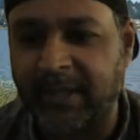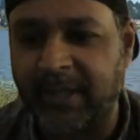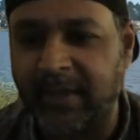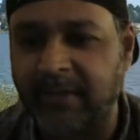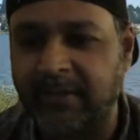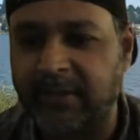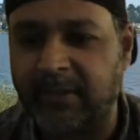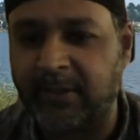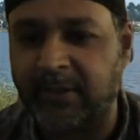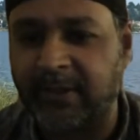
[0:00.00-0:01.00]
and
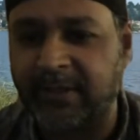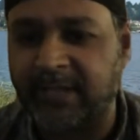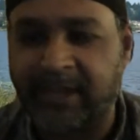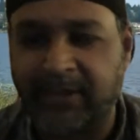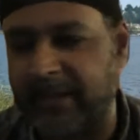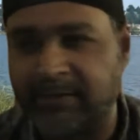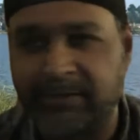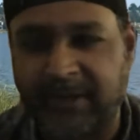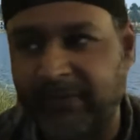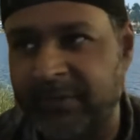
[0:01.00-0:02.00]
curious how you guys are
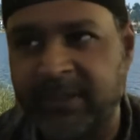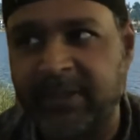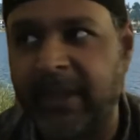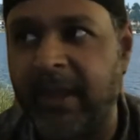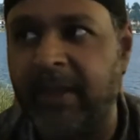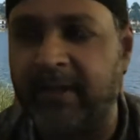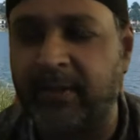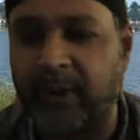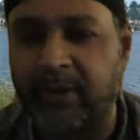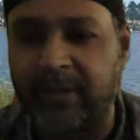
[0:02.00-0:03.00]
leveraging that and
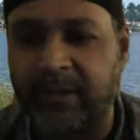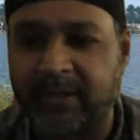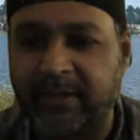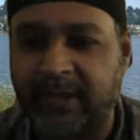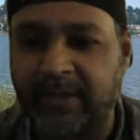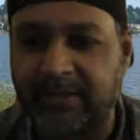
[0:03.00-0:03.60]
where that connects